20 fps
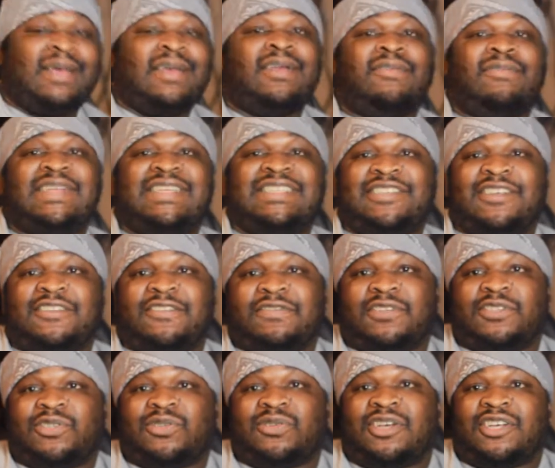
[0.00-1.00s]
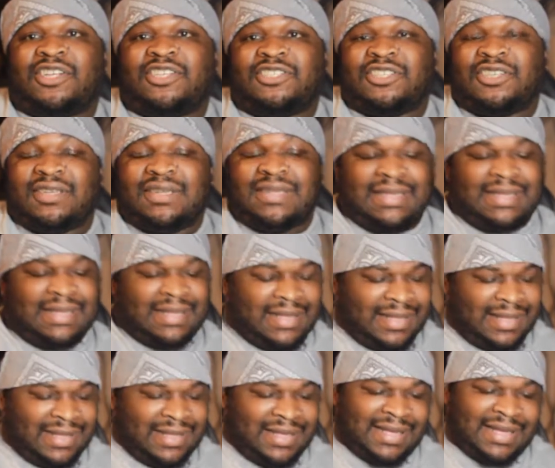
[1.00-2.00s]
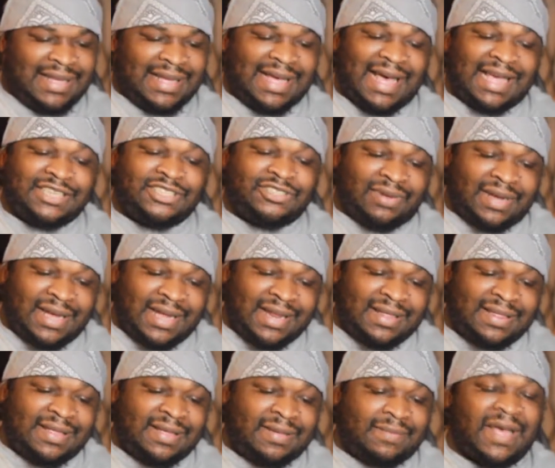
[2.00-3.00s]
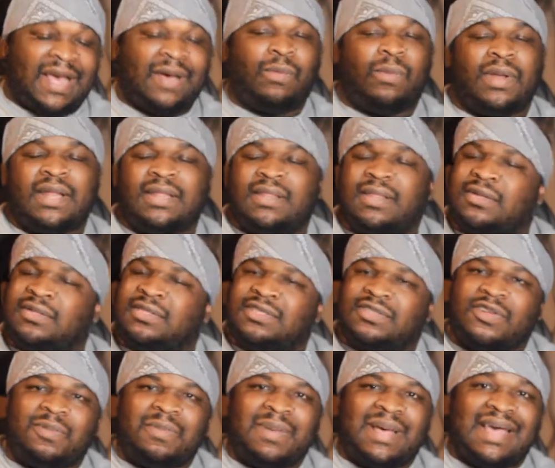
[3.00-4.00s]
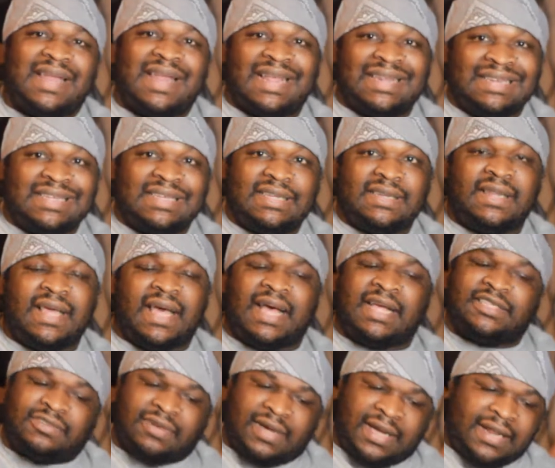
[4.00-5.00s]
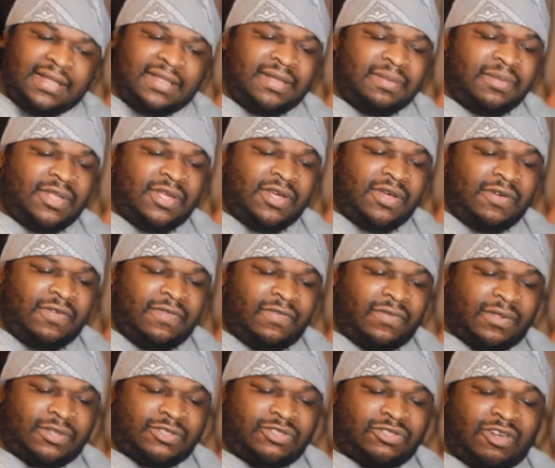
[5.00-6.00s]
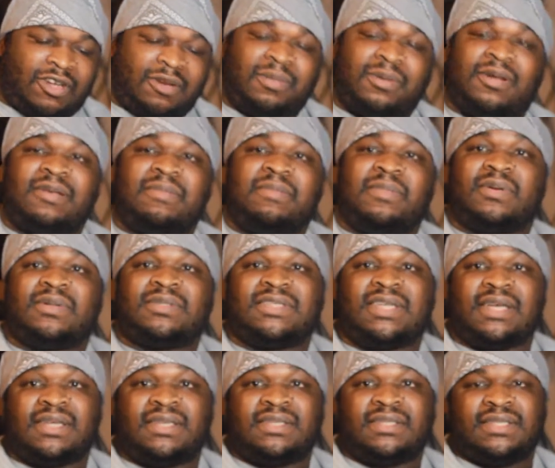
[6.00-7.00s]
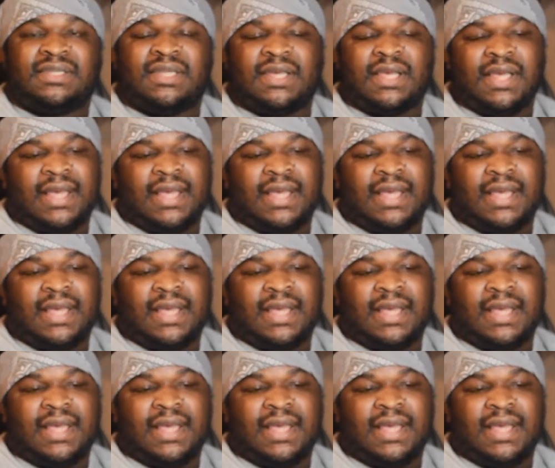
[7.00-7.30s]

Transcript: retailed for 200. I traded them. I wanted those so bad. I did. I traded them though for the strawberry milk dunks.